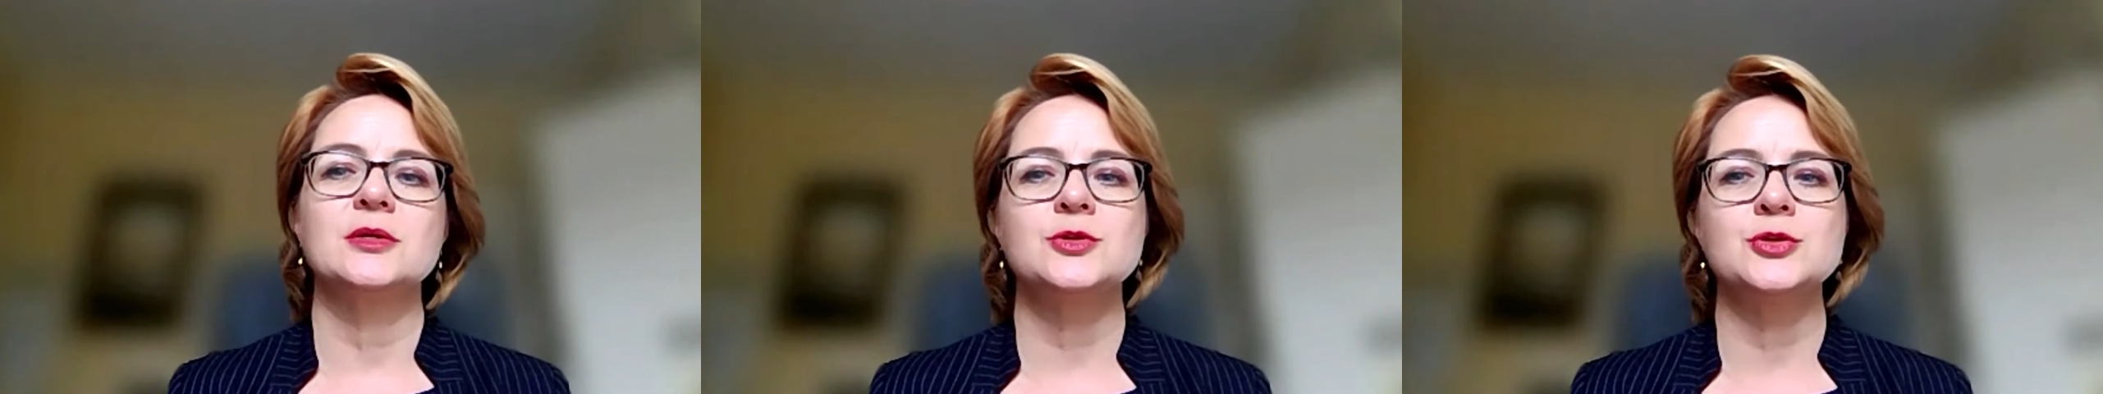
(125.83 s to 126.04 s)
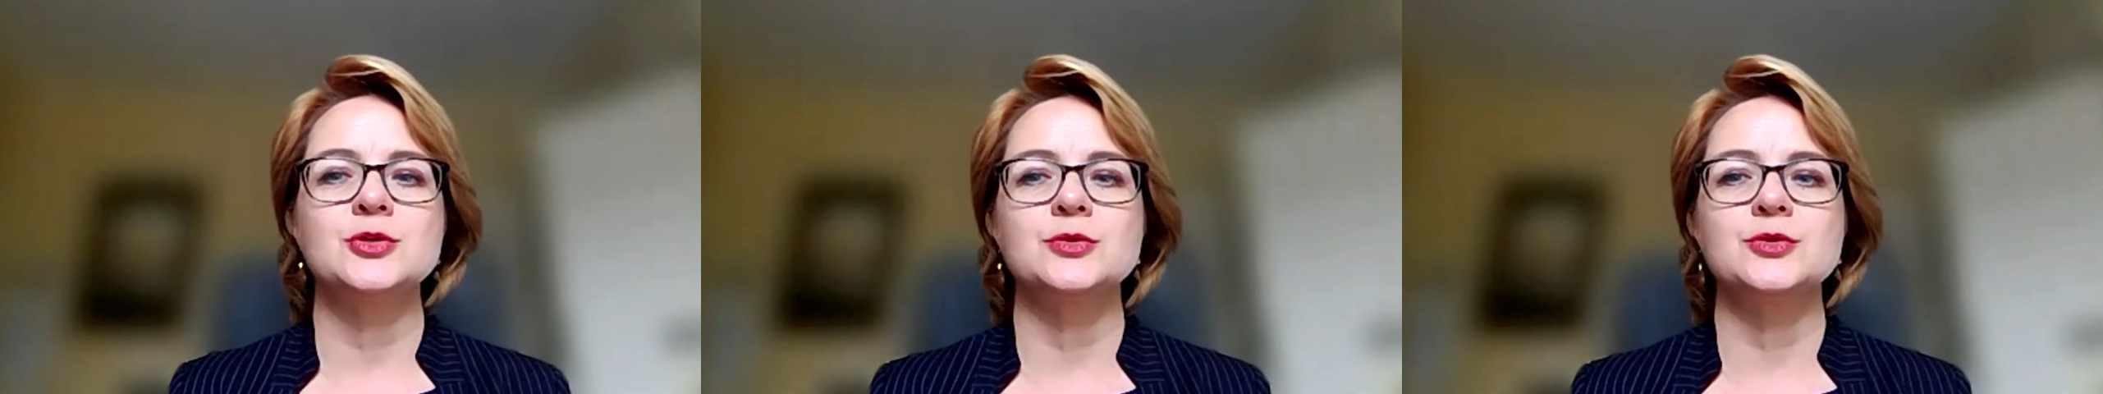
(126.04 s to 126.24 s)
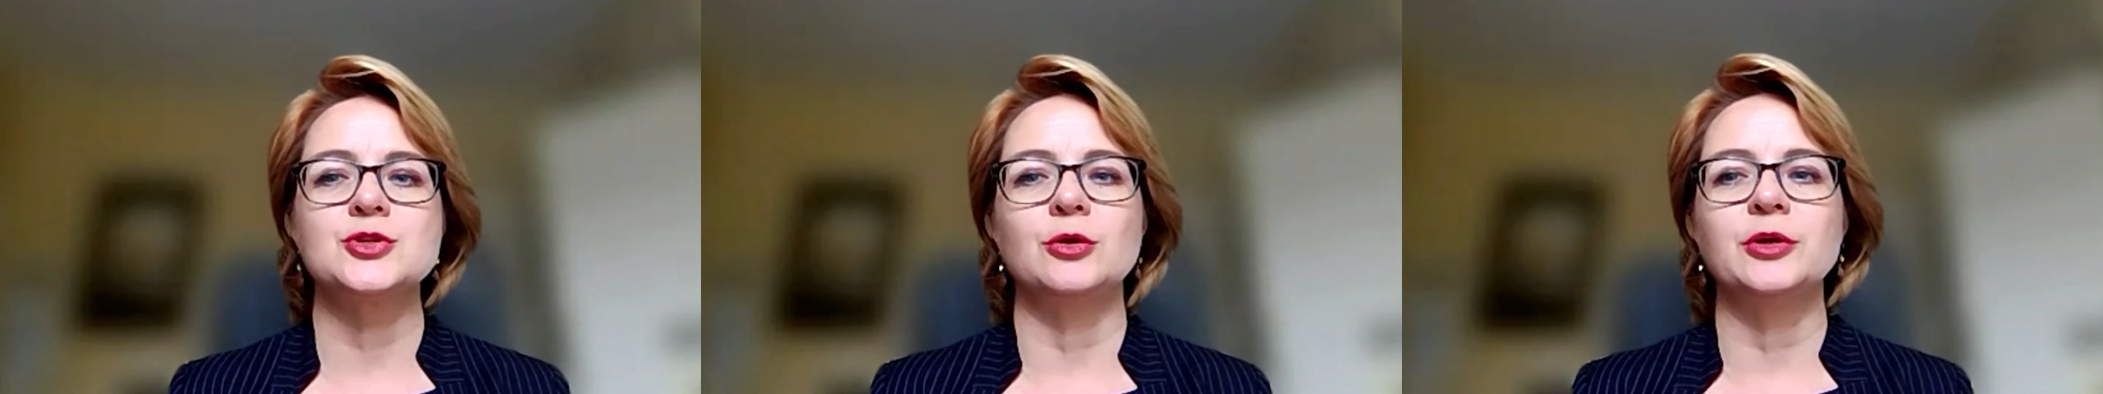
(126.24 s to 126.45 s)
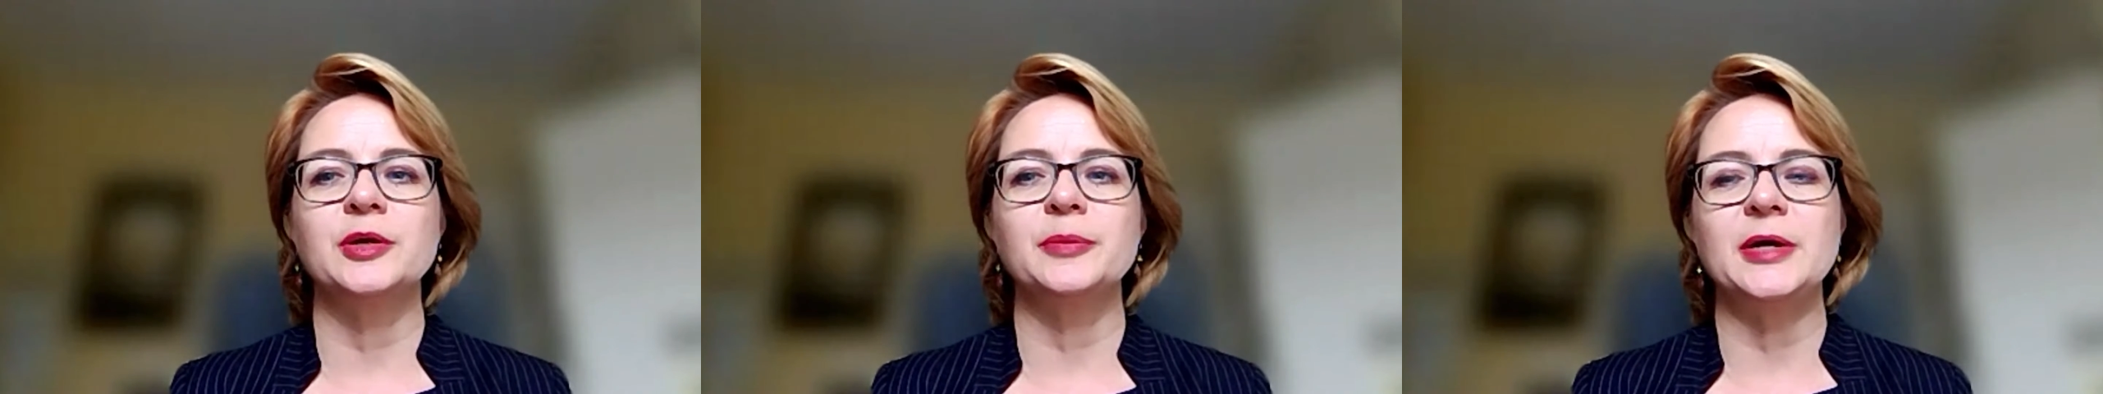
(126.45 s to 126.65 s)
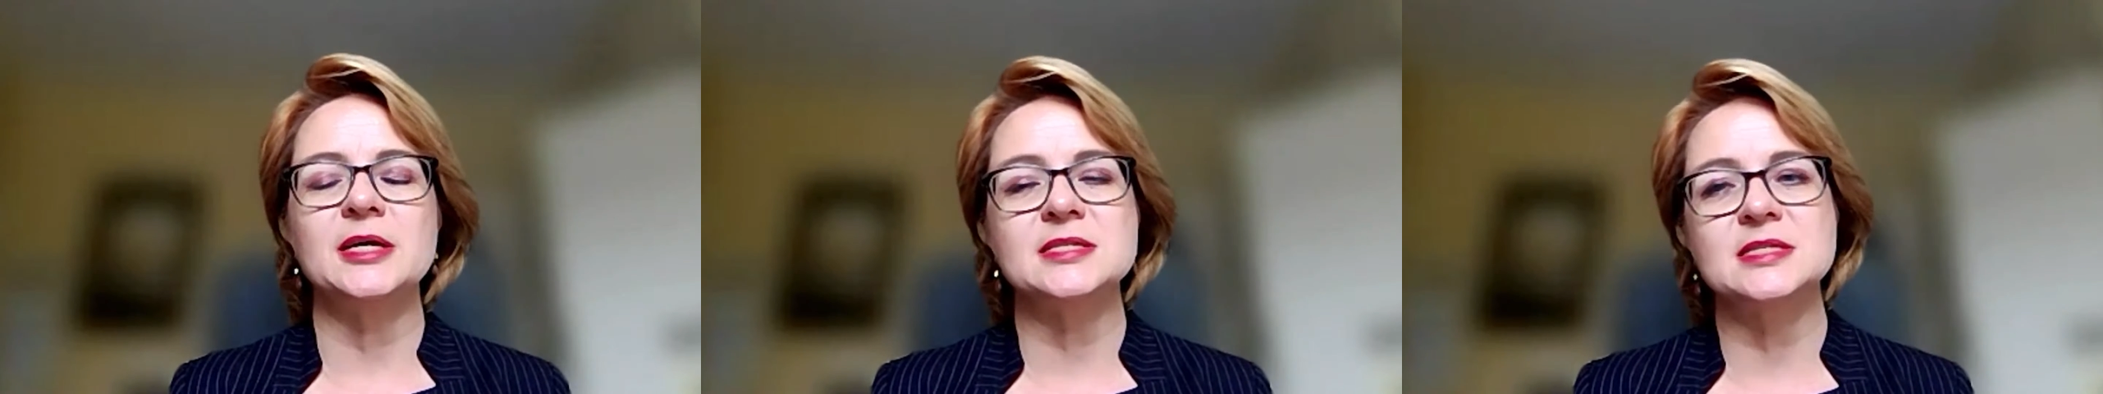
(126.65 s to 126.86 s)
to talk
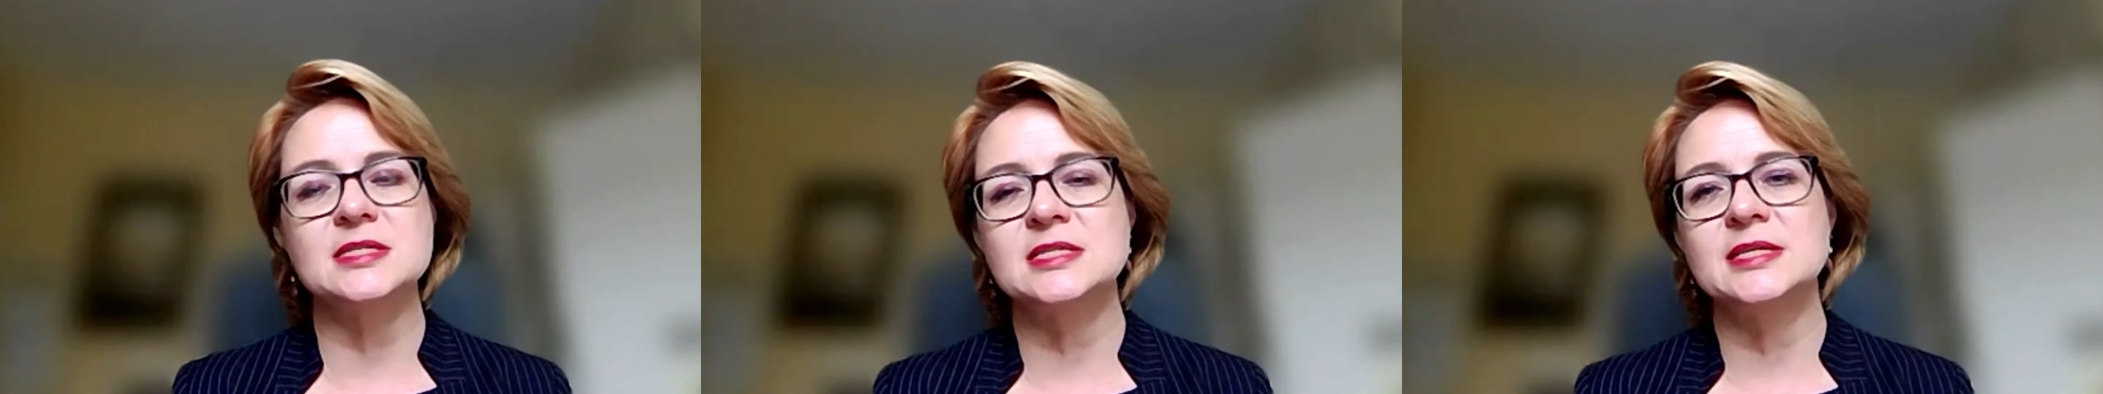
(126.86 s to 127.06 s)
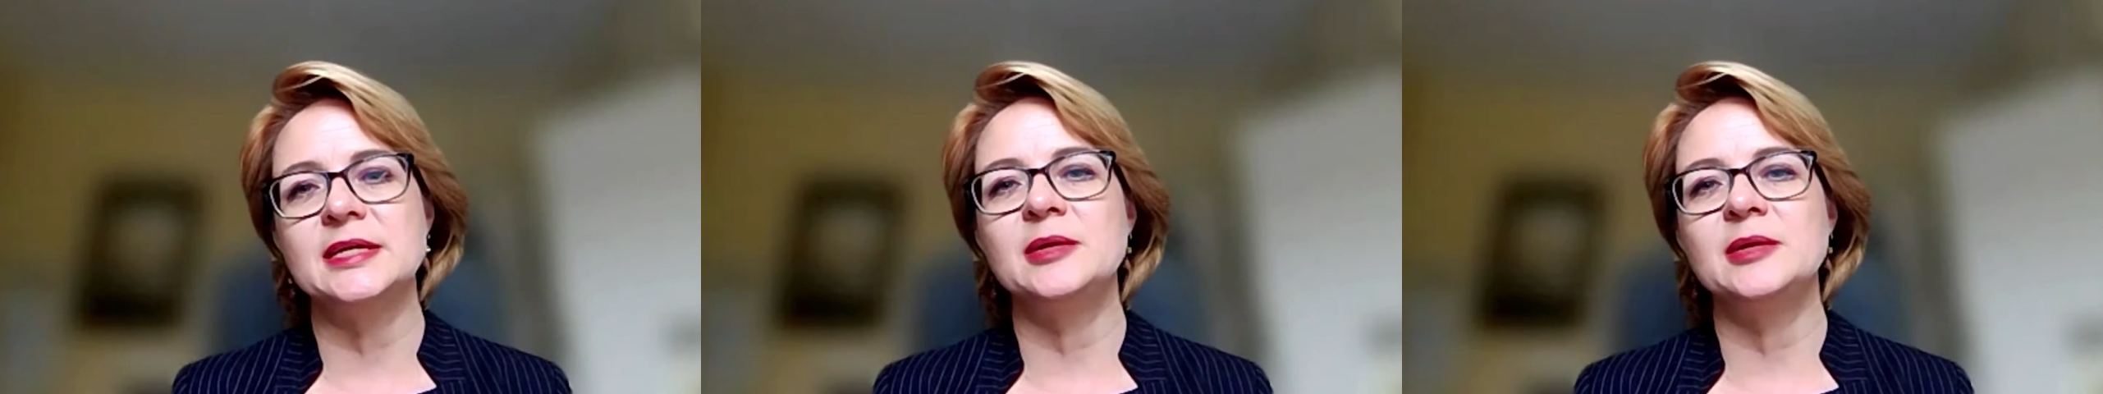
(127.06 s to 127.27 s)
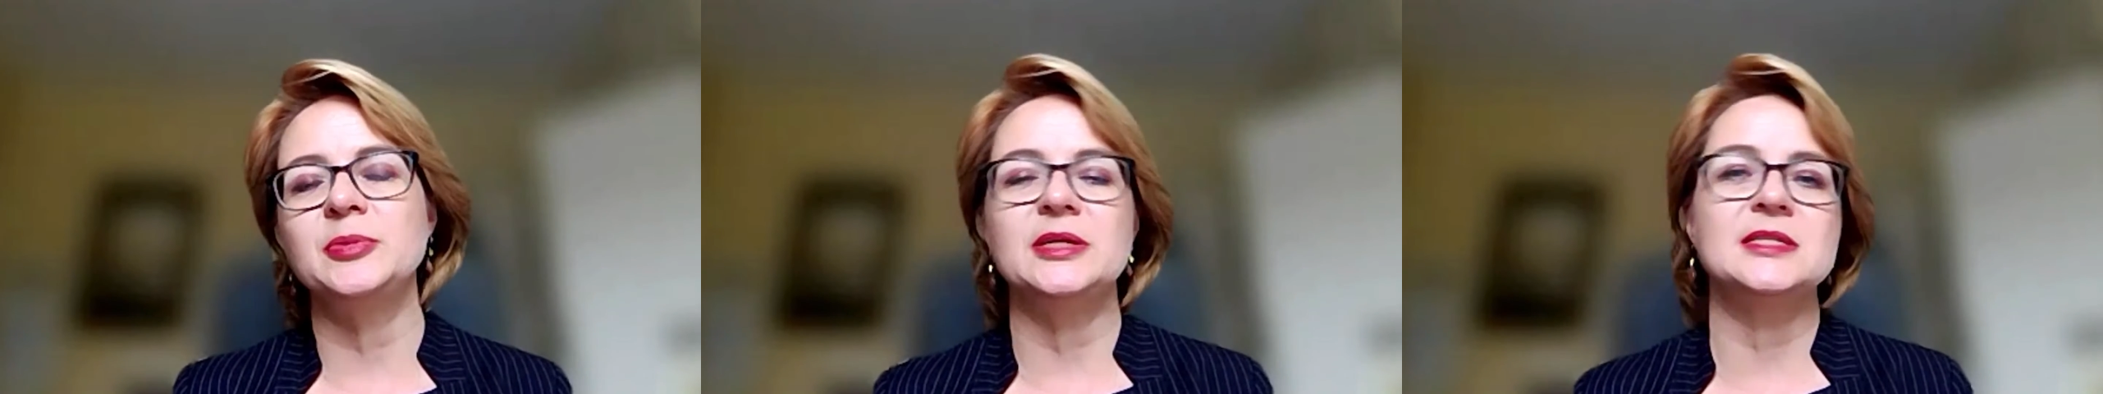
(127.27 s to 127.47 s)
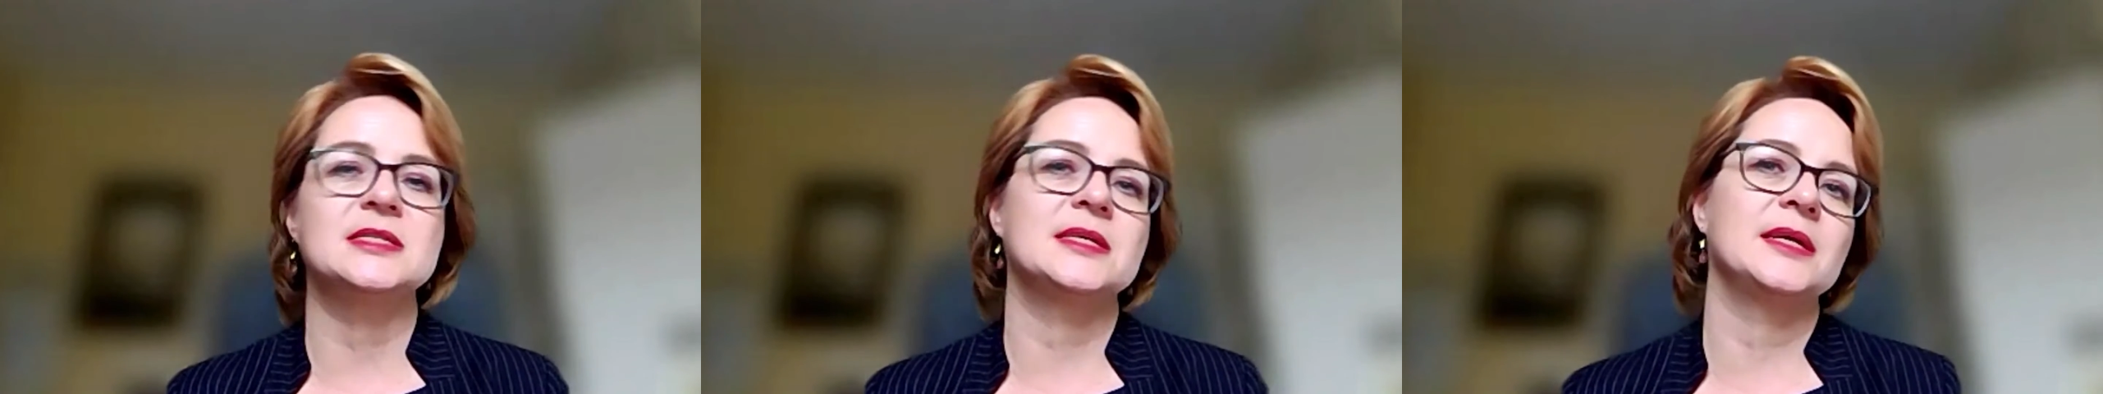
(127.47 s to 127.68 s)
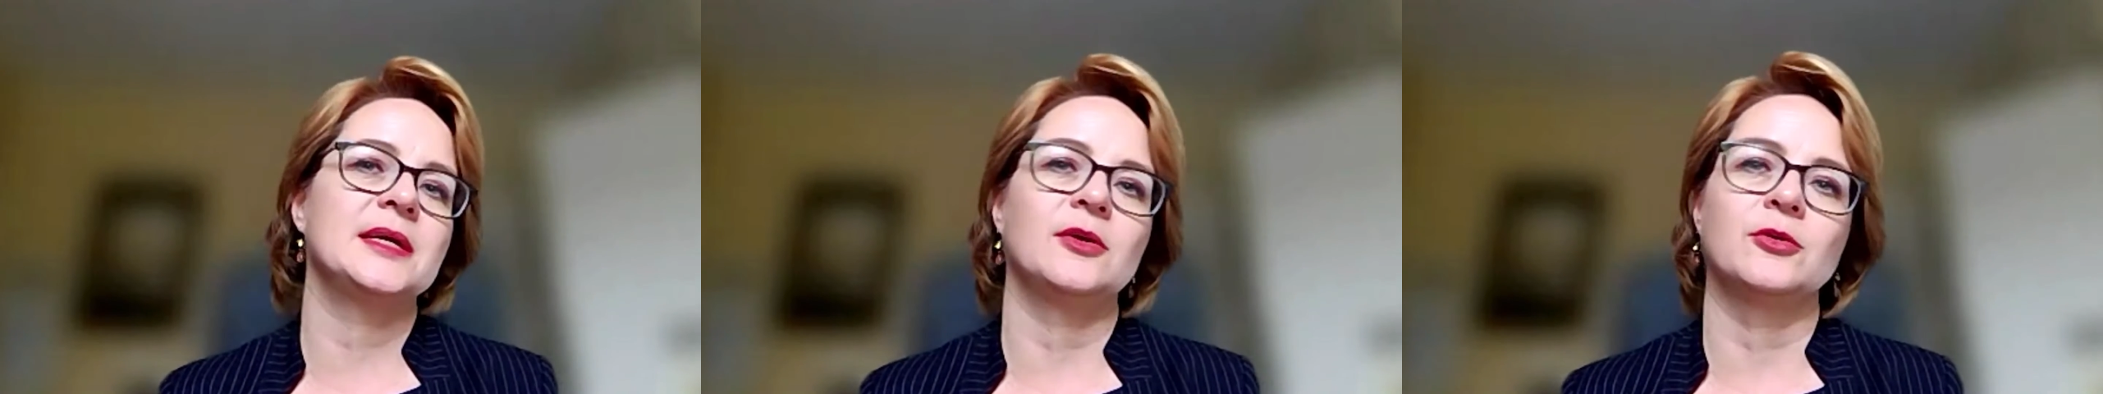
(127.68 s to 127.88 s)
about sustainability